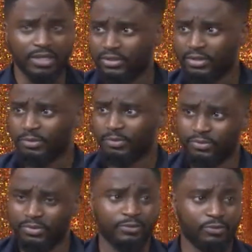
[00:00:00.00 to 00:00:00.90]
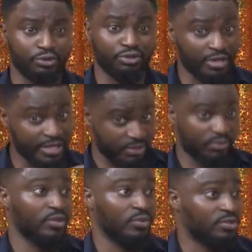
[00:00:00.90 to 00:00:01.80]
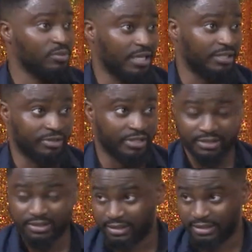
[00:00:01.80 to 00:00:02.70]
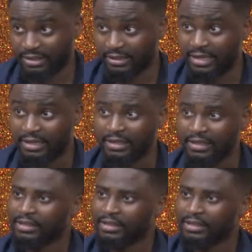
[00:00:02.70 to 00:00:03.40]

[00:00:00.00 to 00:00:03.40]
As soon as people, you dress the way you want to be addressed, they say that.